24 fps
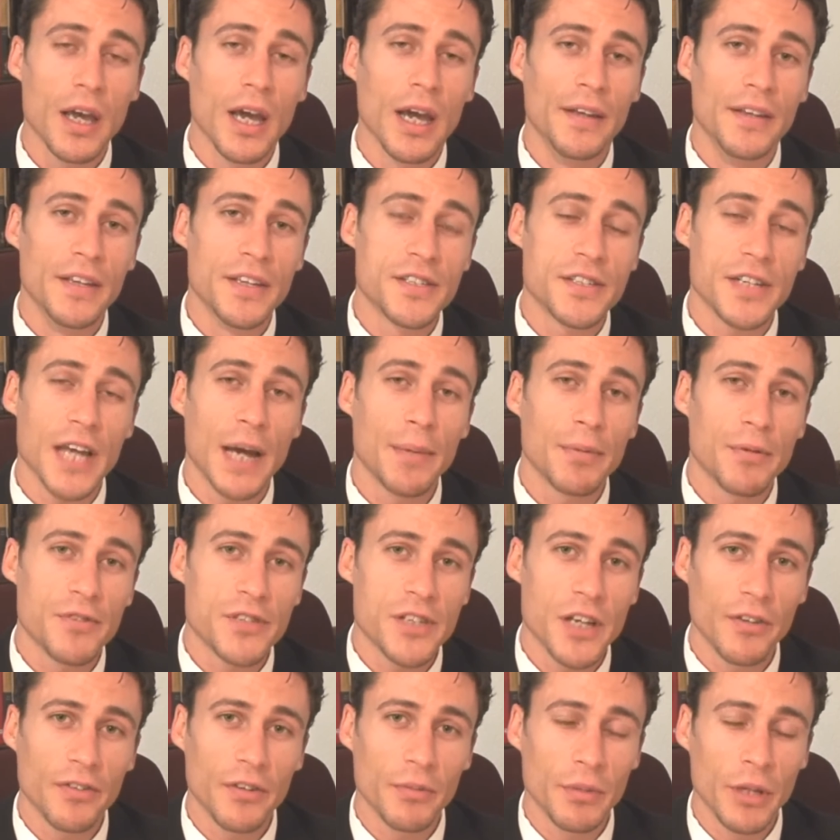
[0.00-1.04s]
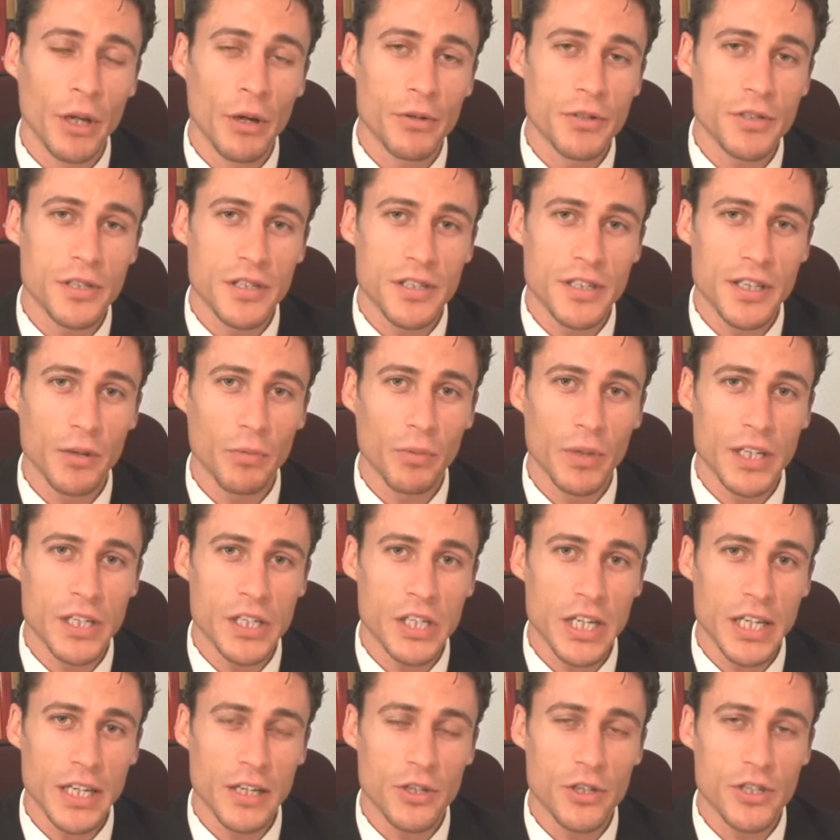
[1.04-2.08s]
And this type of self-hypnosis that we
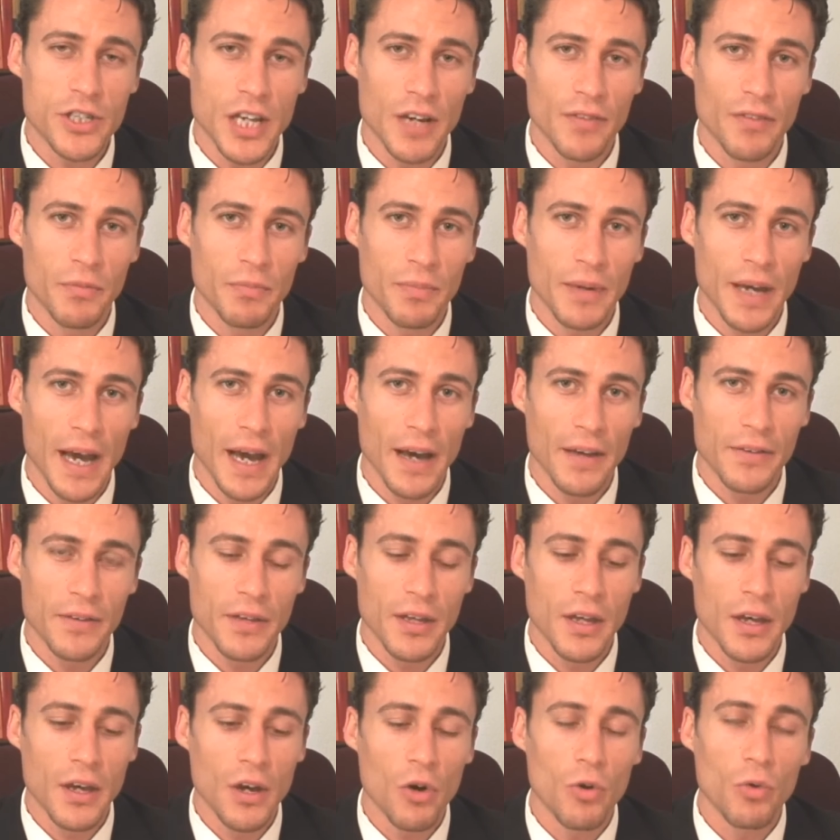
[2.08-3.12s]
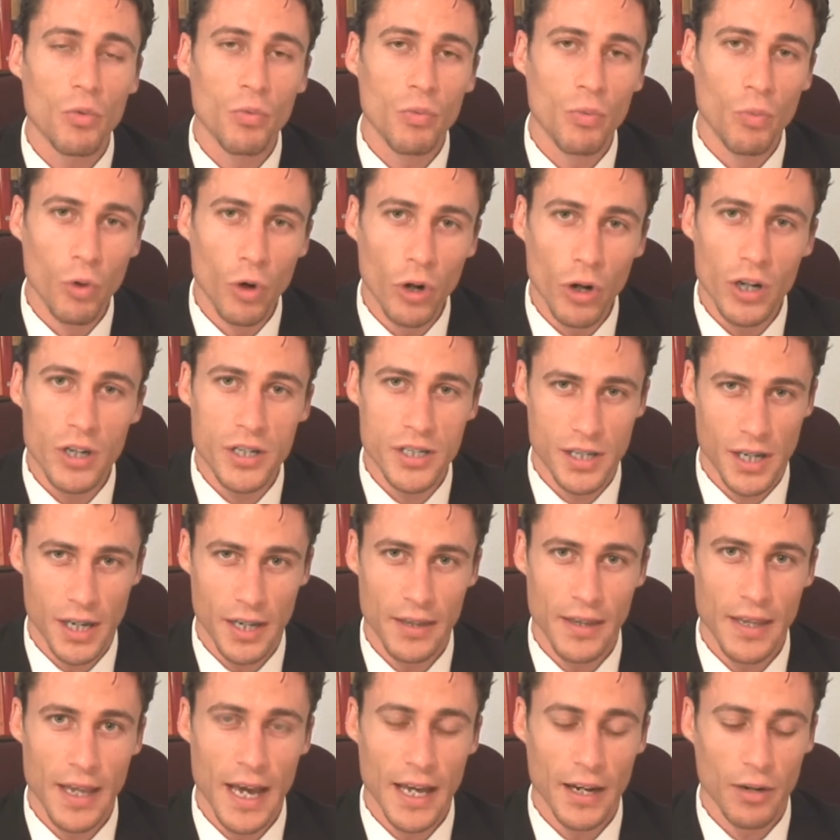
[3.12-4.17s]
teach, 7-Path, works
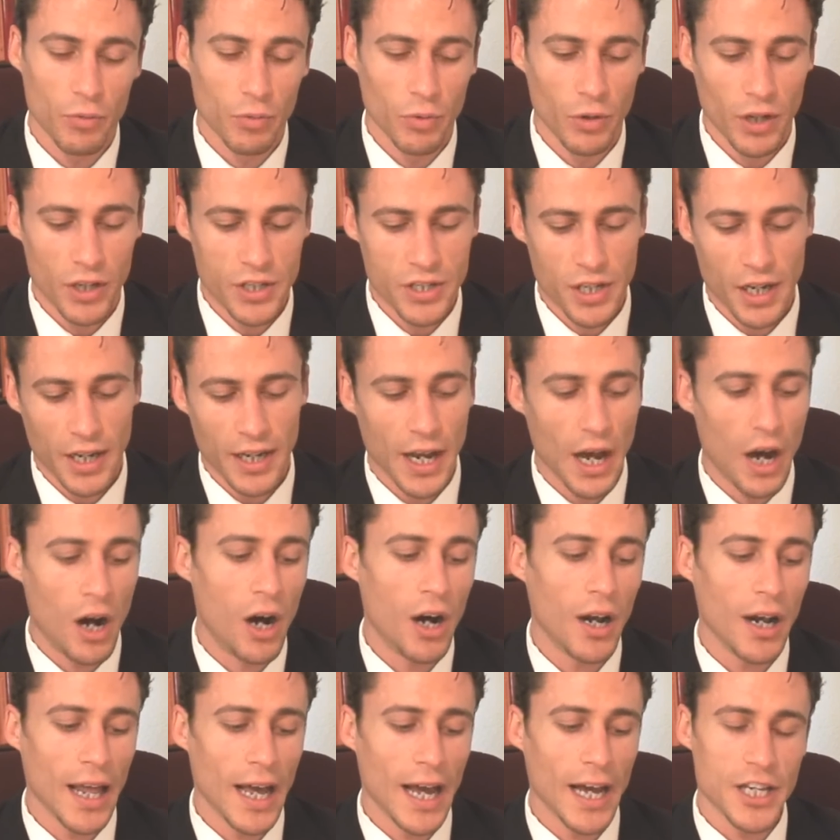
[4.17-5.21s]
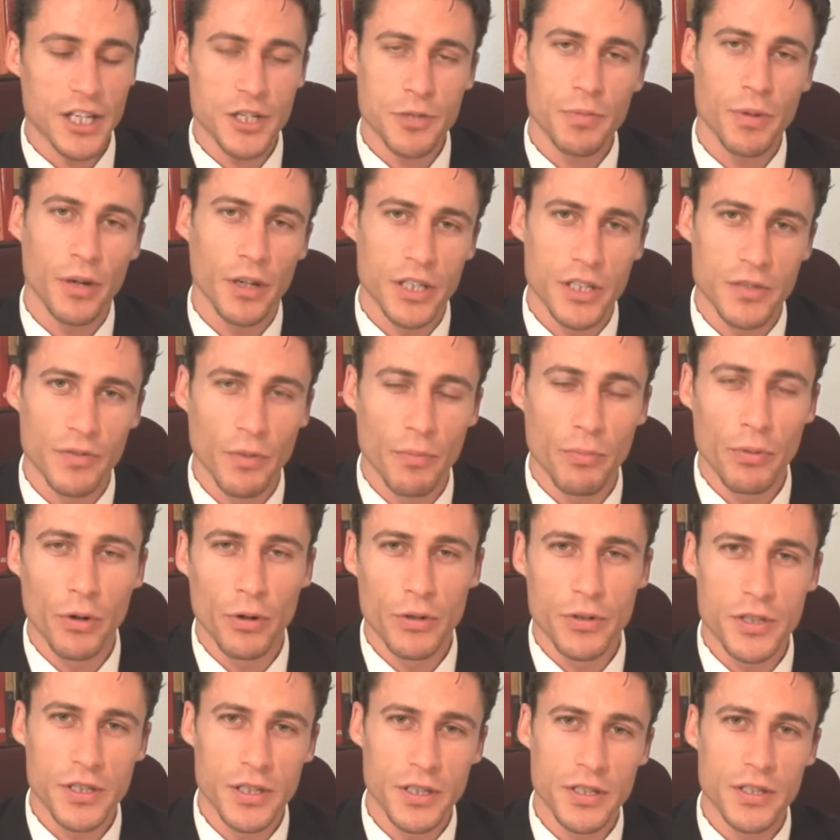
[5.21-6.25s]
on that. It works on all aspects of a
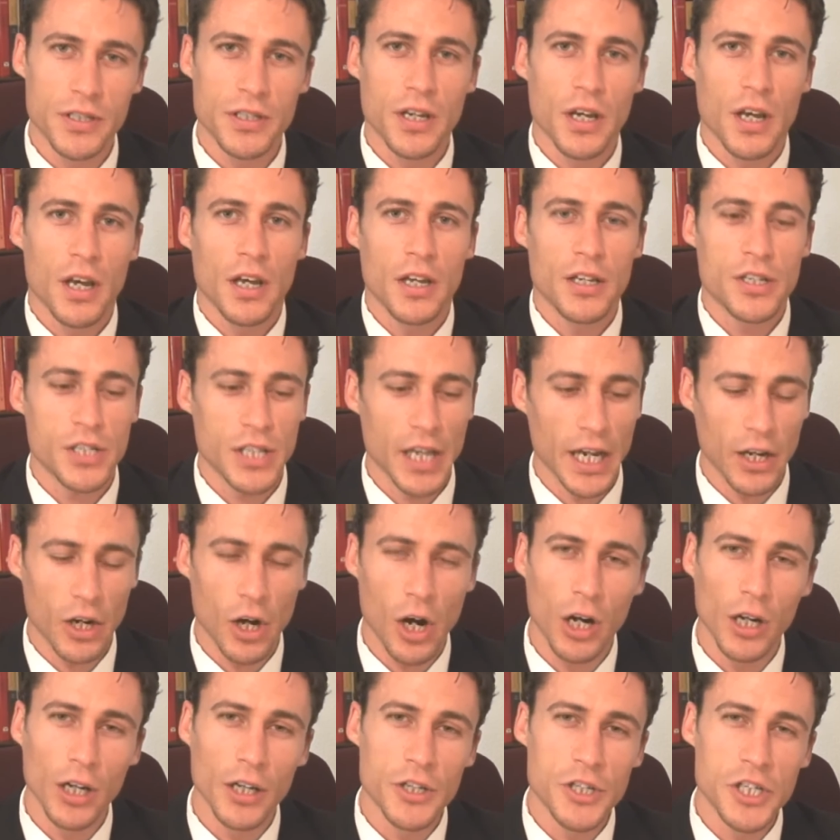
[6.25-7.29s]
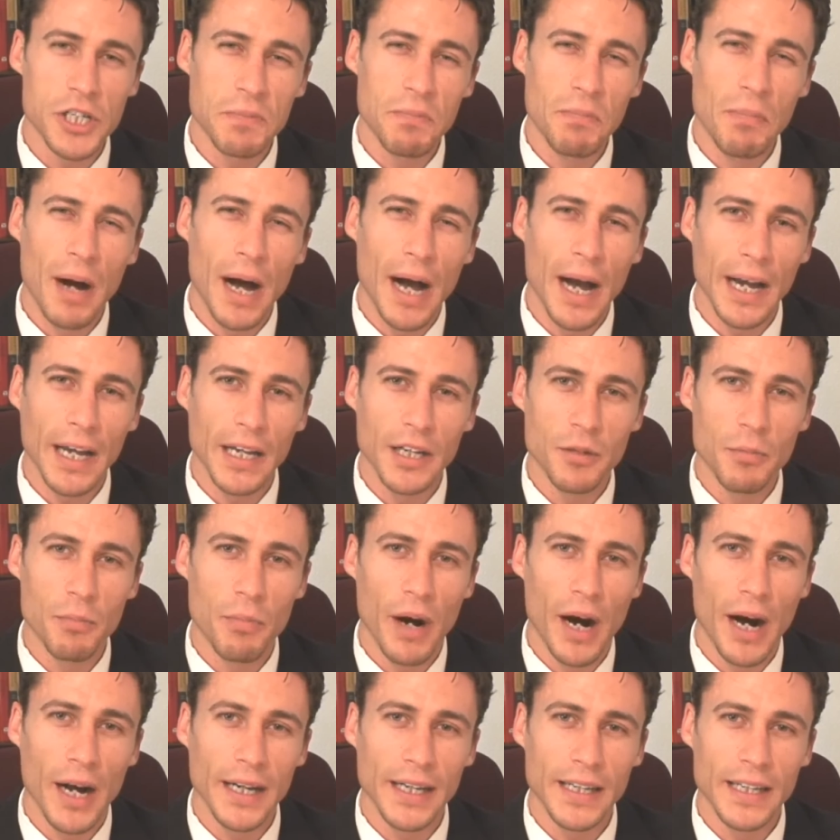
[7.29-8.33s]
person's psychology, mind,
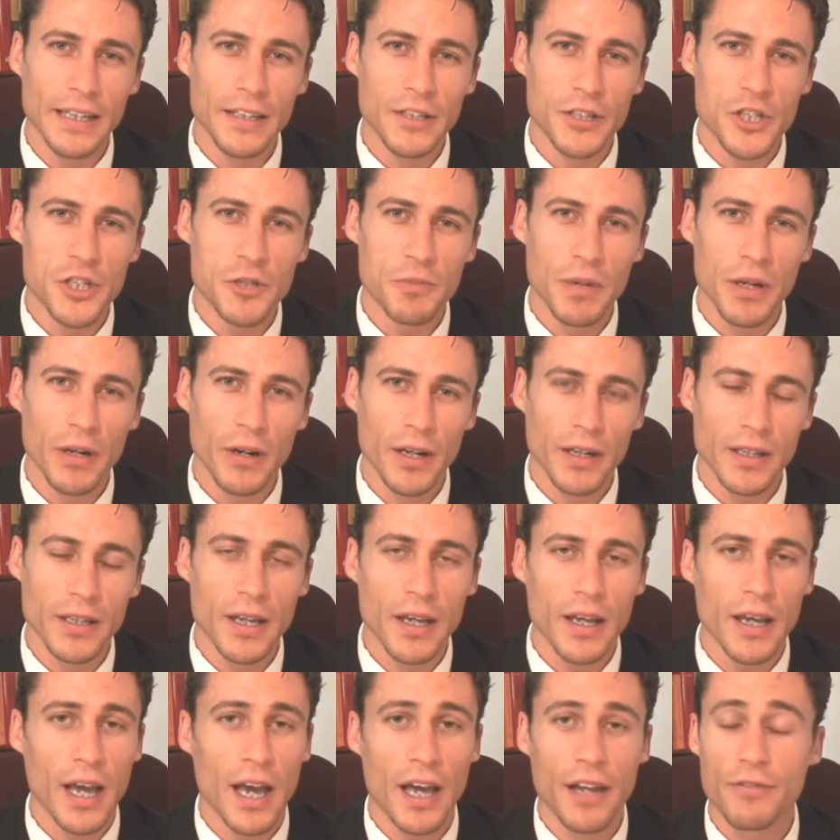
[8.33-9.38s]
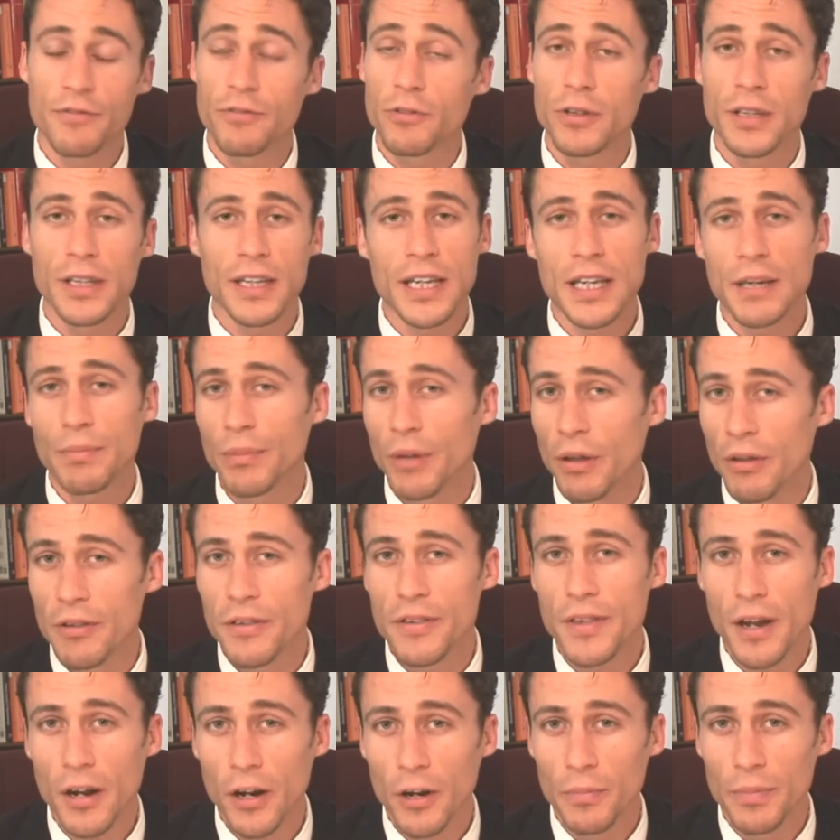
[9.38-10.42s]
body, and spirit. And for the
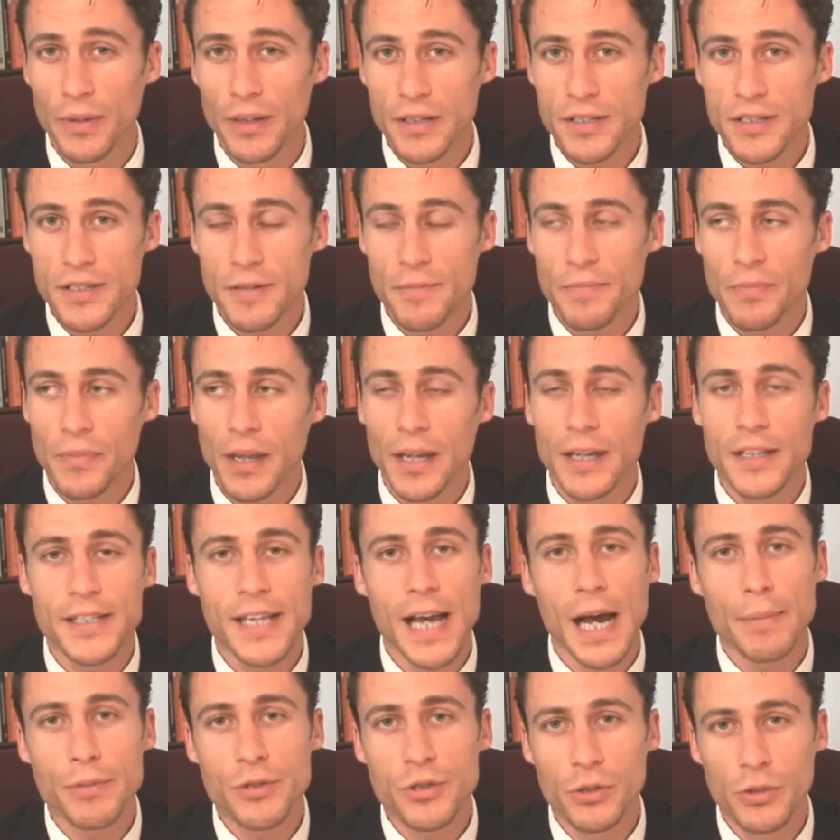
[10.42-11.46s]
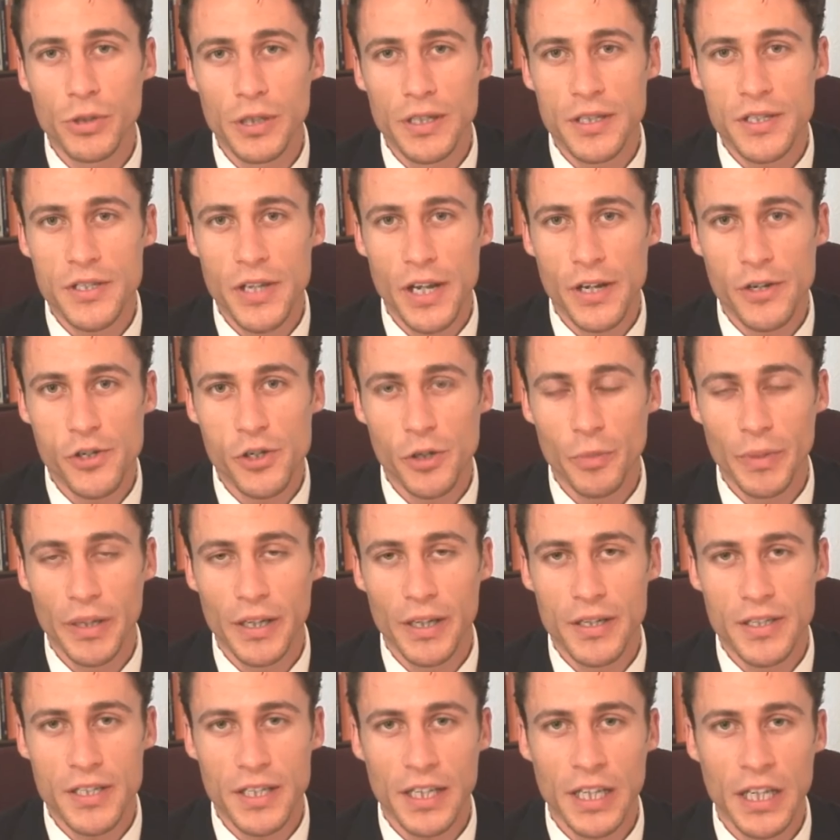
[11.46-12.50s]
hypnotherapist, it's absolutely essential
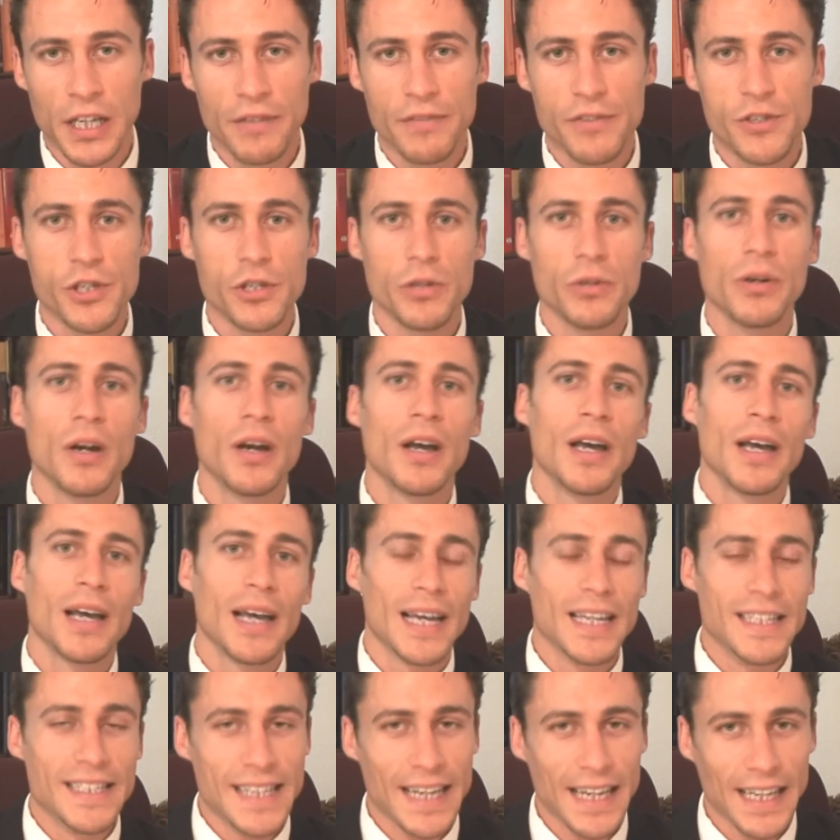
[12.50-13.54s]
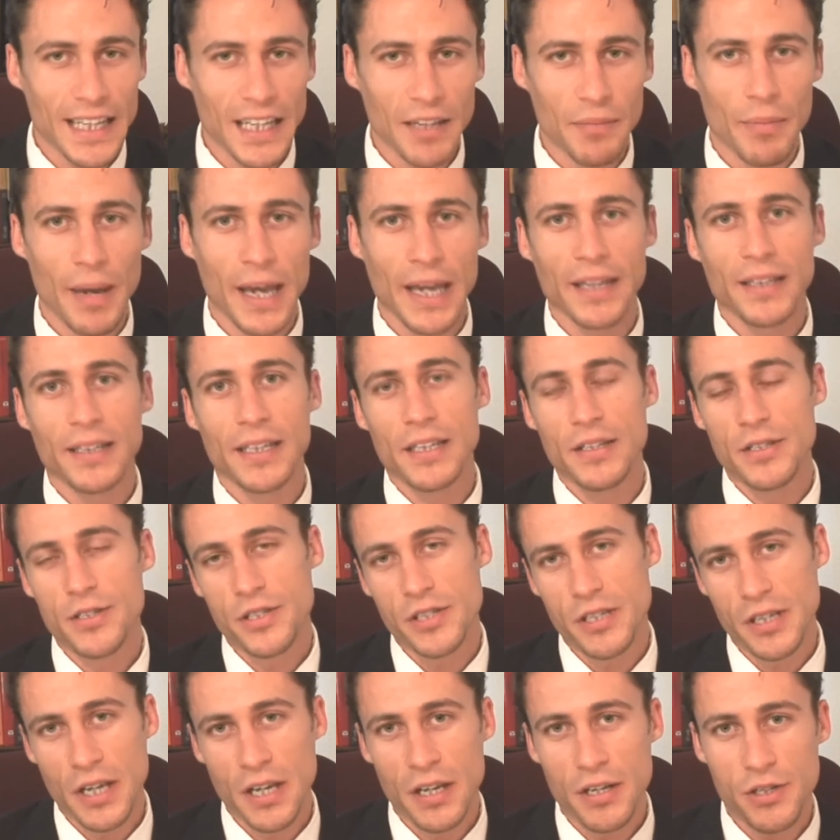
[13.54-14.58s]
because it gives you a daily
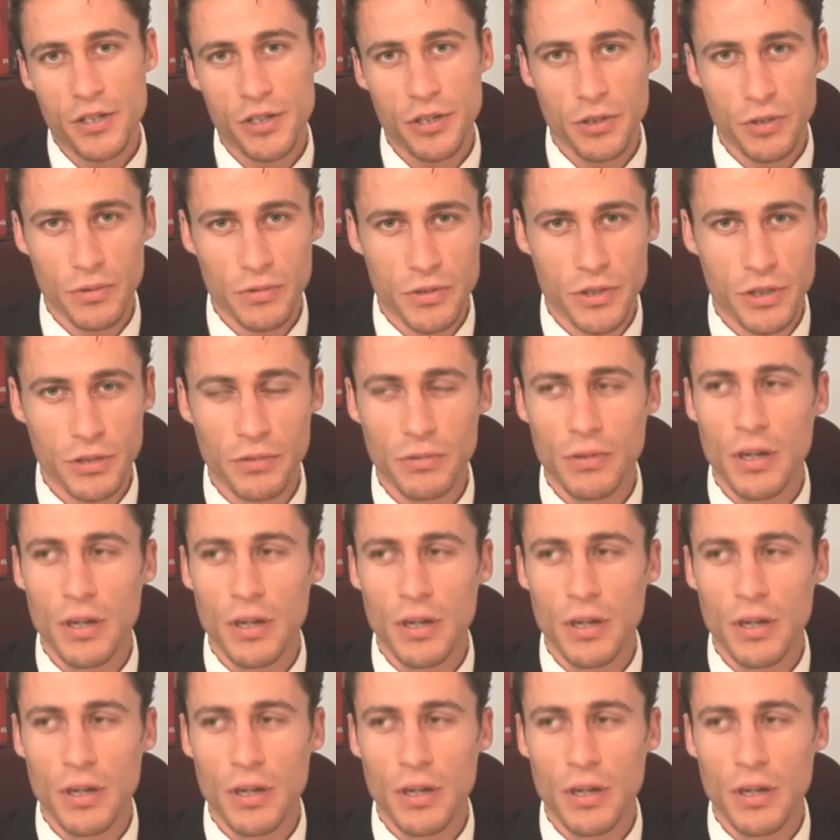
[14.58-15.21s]
maintenance to